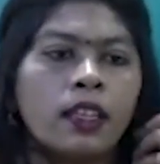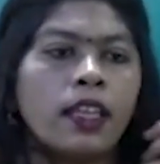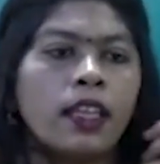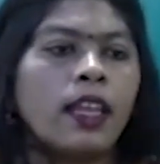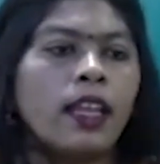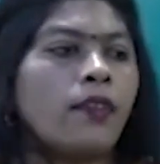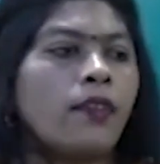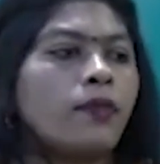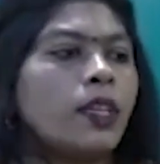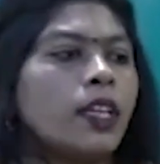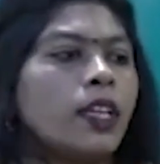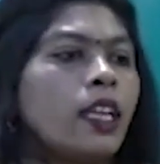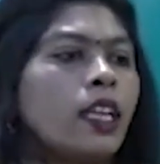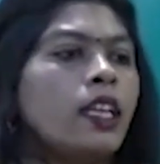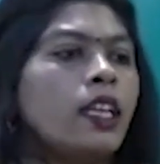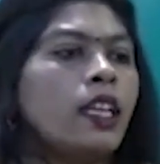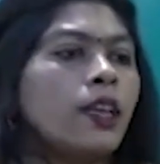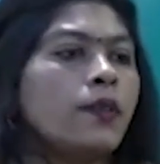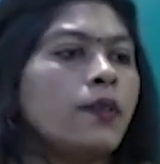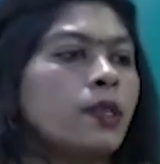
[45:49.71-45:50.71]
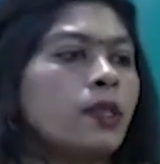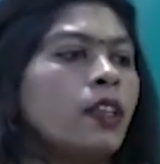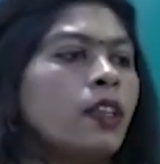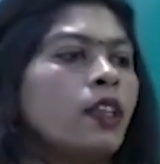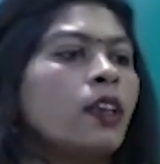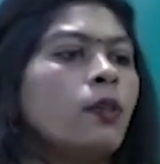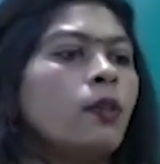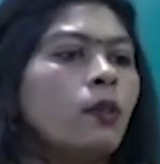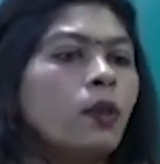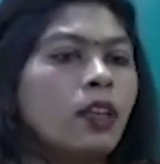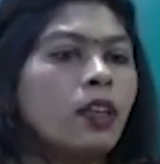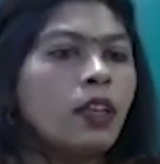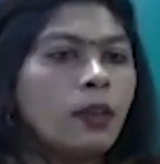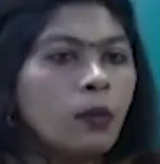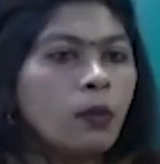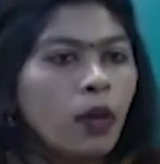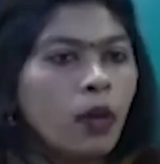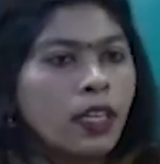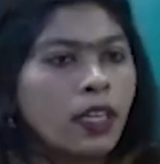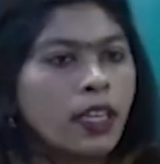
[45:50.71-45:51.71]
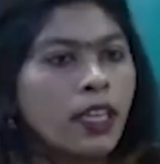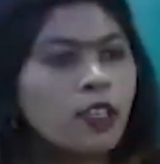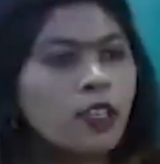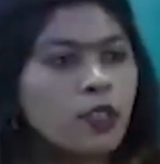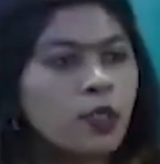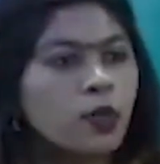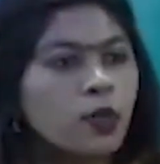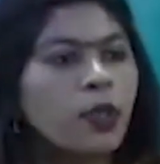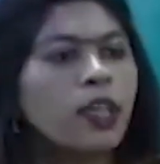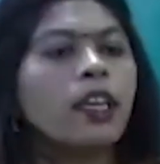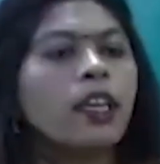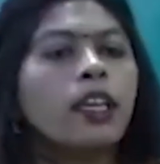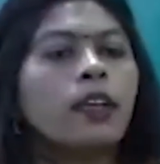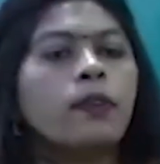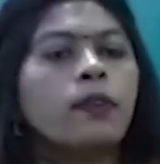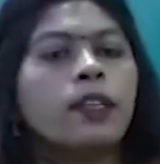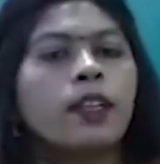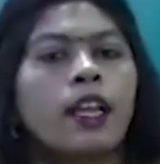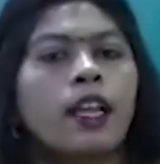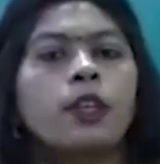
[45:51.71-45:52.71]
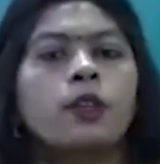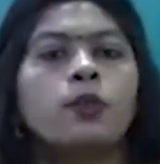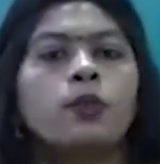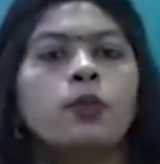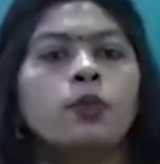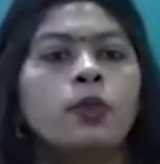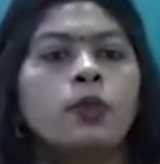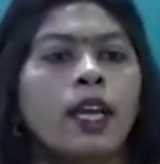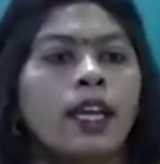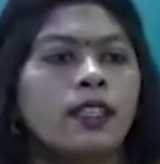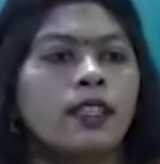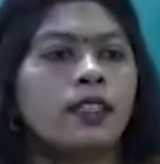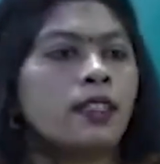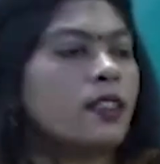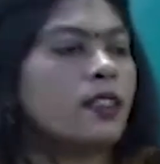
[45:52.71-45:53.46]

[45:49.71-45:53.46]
Then after he leaves, only what he is doing, he will try to do that.